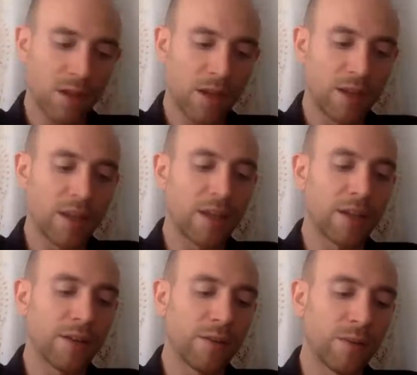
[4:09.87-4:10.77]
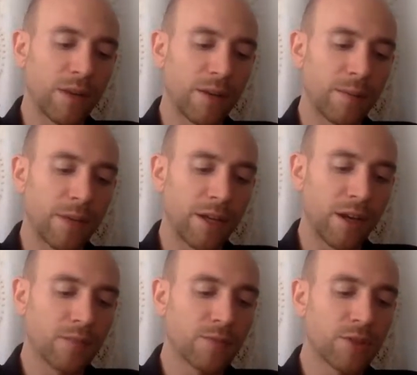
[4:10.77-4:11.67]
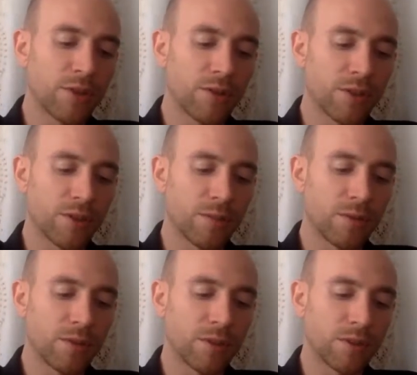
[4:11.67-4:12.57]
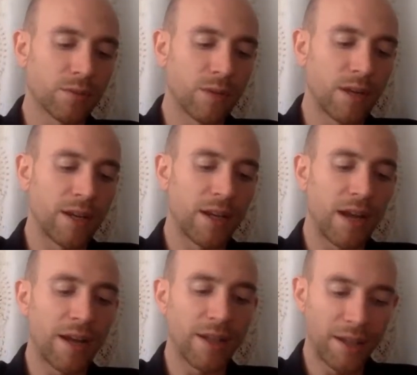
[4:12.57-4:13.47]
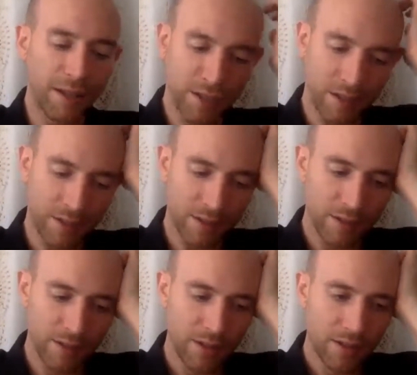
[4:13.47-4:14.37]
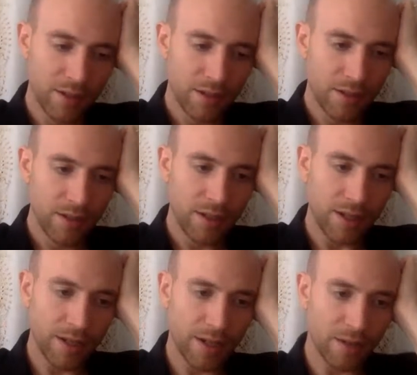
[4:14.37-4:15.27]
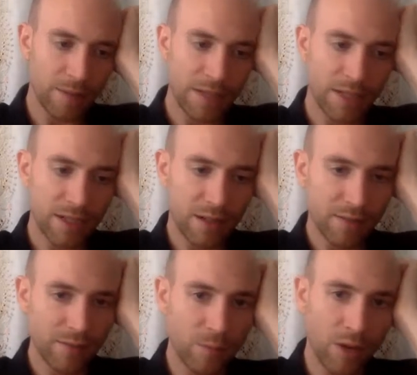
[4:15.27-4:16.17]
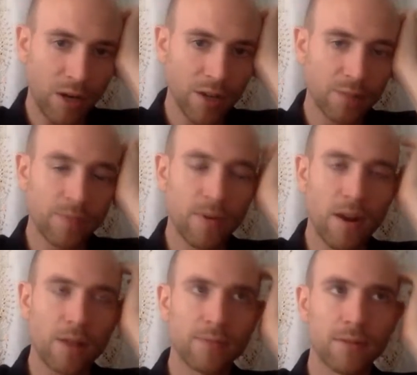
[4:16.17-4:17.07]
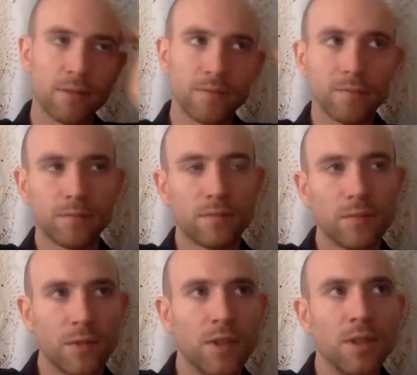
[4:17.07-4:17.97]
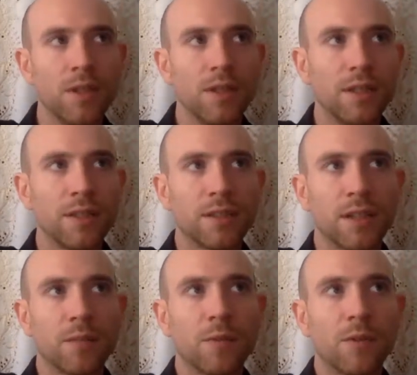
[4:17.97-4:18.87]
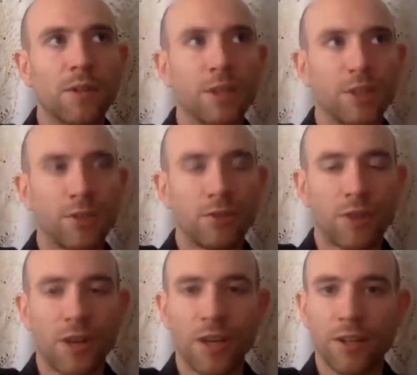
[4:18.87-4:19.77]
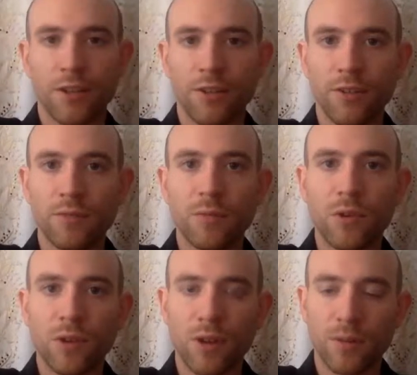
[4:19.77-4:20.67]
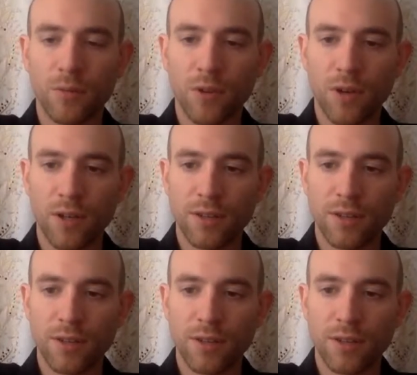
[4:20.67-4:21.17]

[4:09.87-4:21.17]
And then when it becomes noticeable is when I can't take care of myself. And part of the problem is that I'm always trying to do more and more.